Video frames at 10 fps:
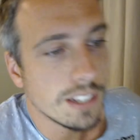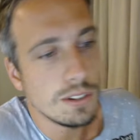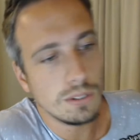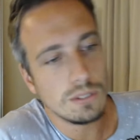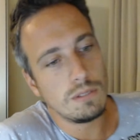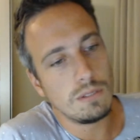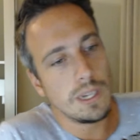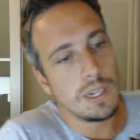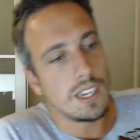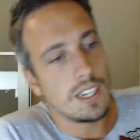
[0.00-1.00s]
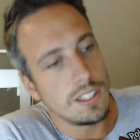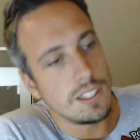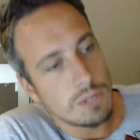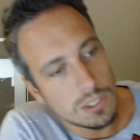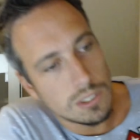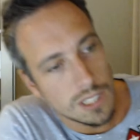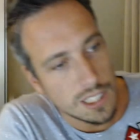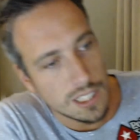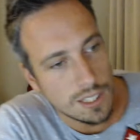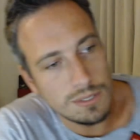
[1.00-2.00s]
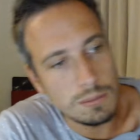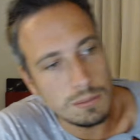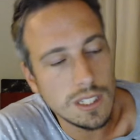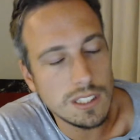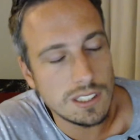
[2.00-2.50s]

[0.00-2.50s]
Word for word: to make elite, which is really tough. But